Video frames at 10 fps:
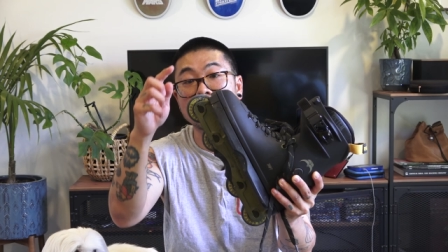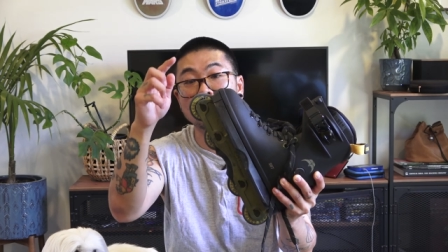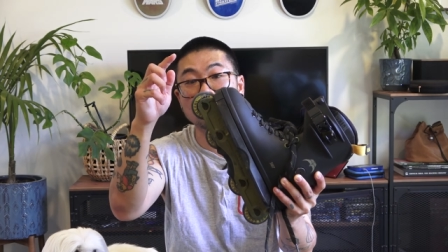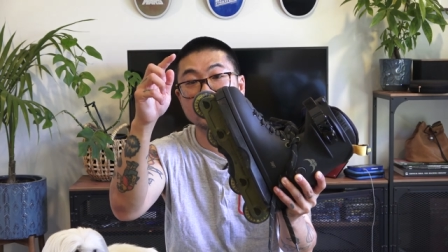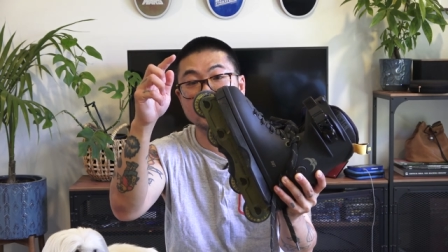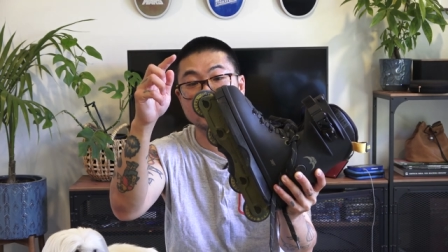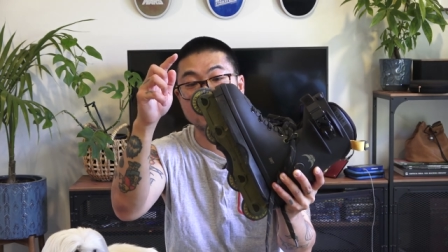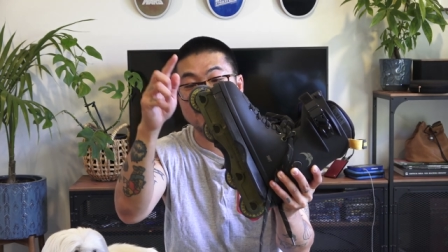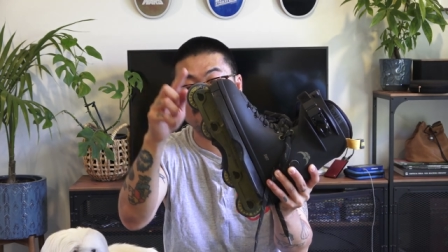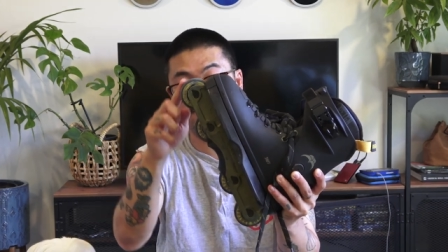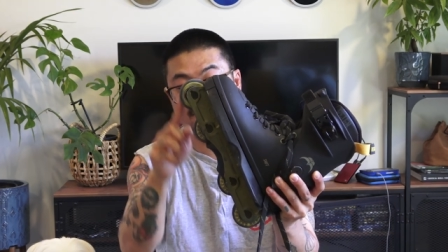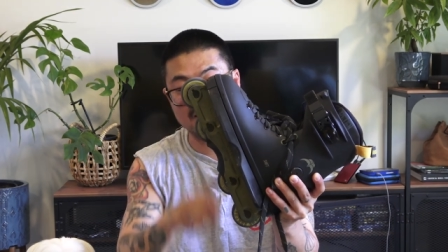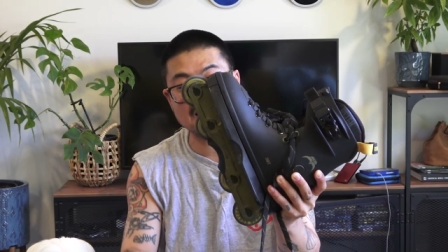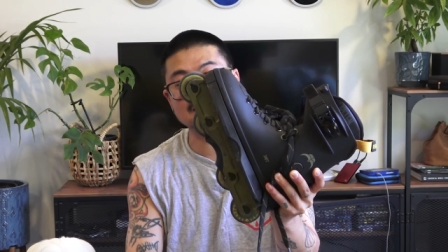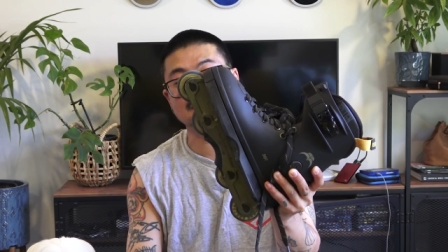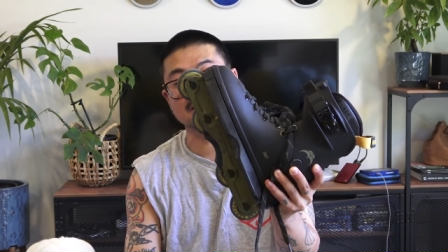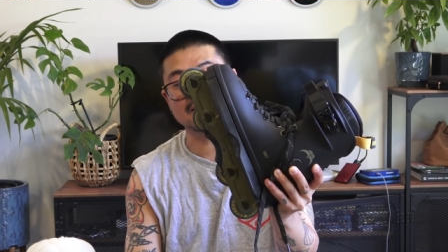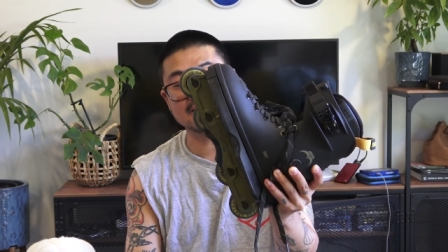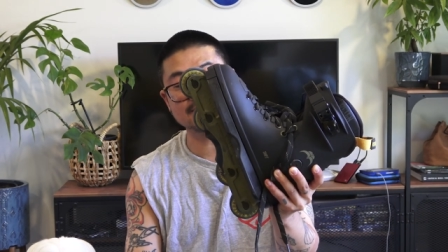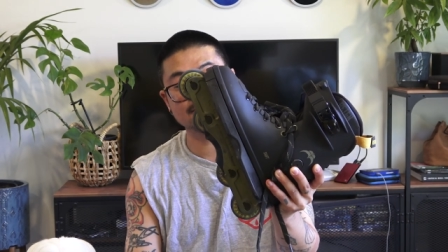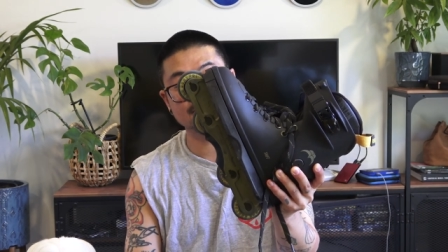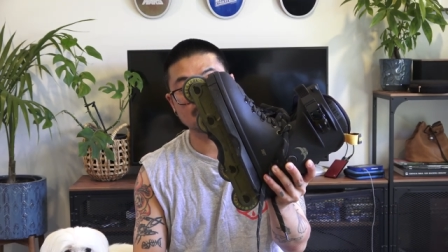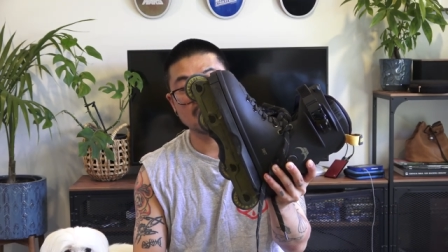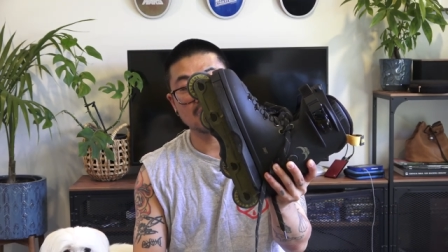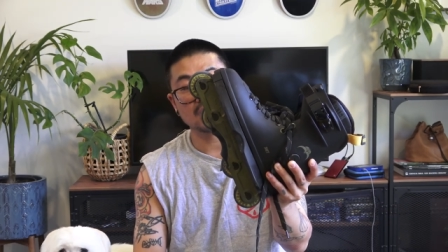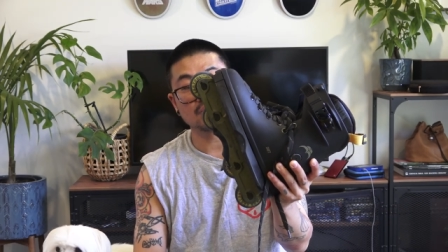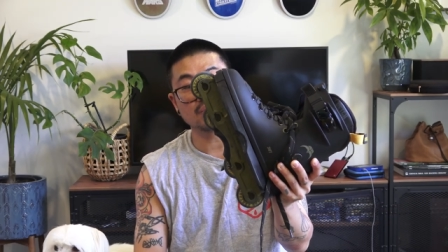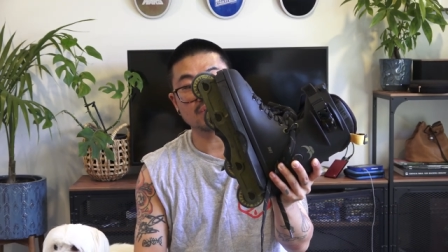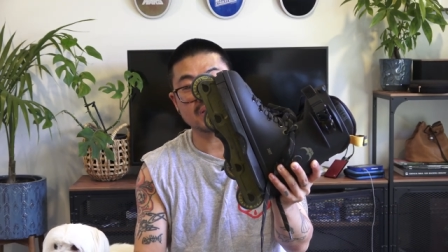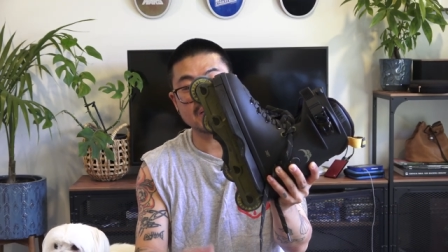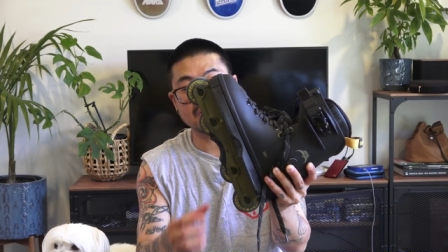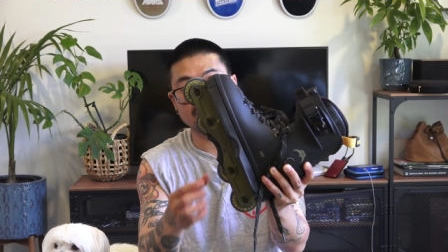with a flat setup with their